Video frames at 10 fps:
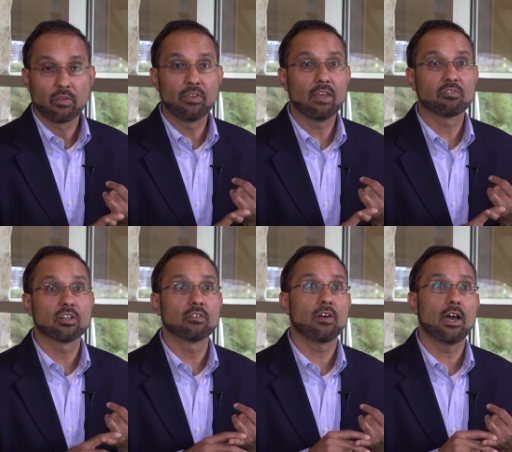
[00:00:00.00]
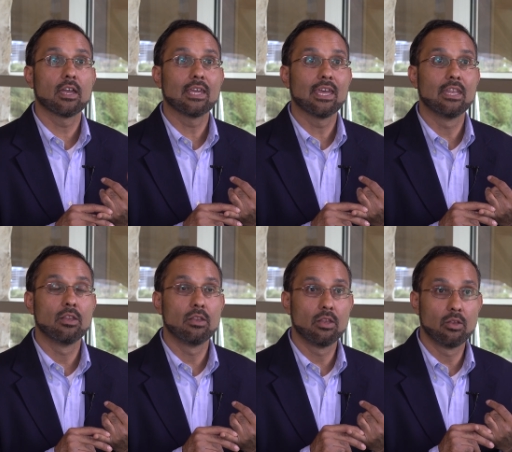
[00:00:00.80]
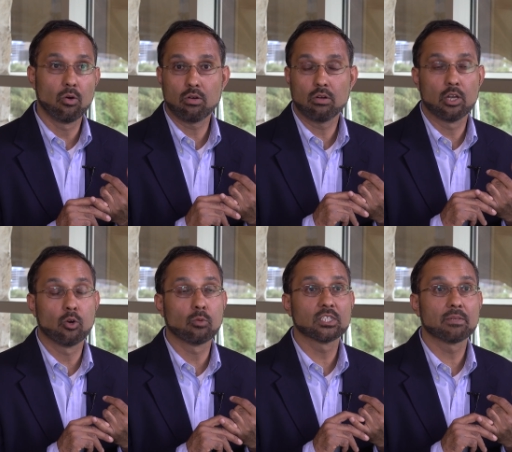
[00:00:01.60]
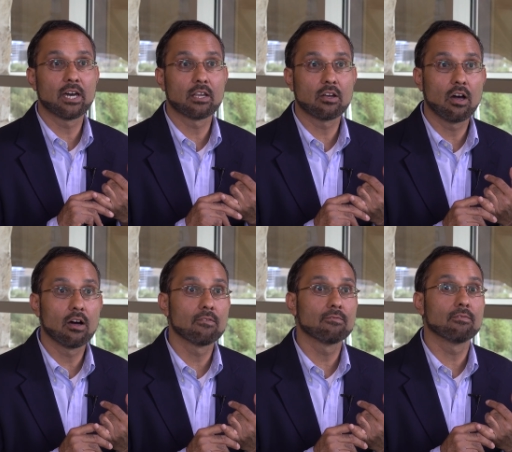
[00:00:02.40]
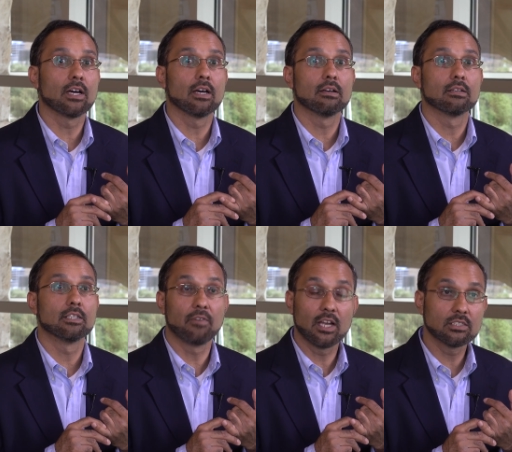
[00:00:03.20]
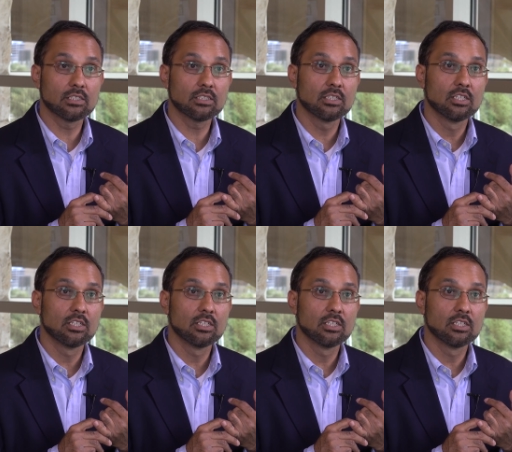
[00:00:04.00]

we have certified an enormous amount of uh, devices